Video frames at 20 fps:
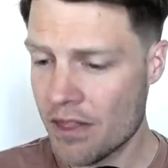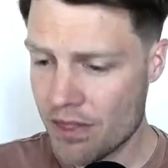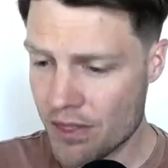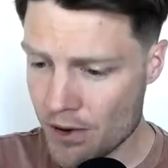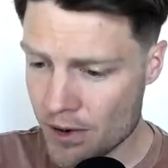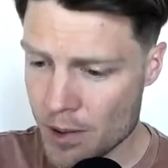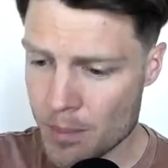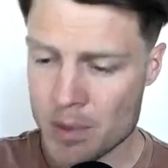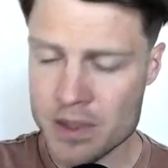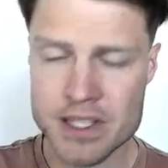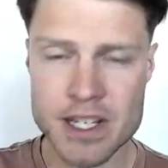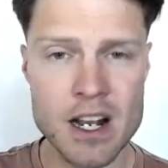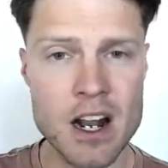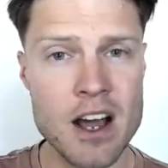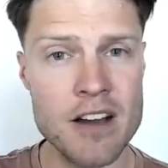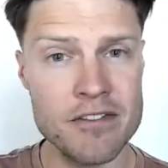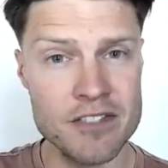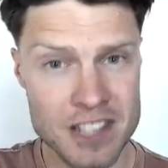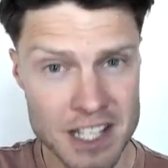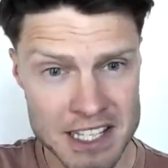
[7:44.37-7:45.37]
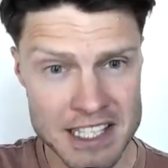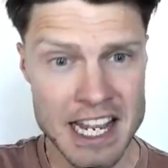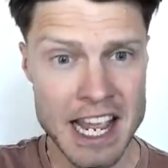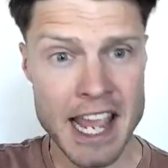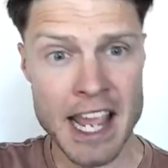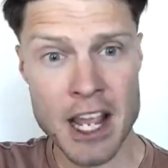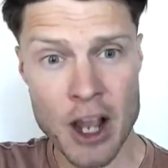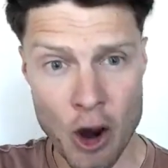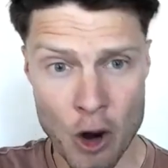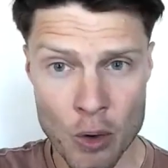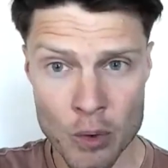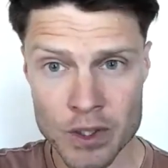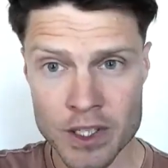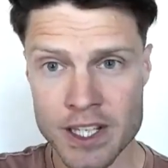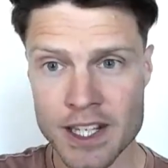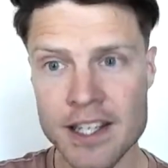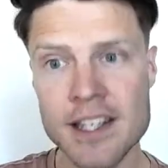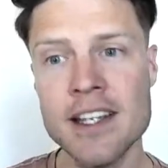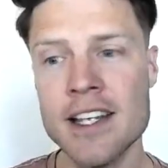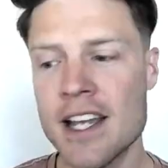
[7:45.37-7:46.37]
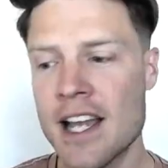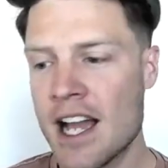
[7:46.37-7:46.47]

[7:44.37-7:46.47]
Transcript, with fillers: 30% off today only.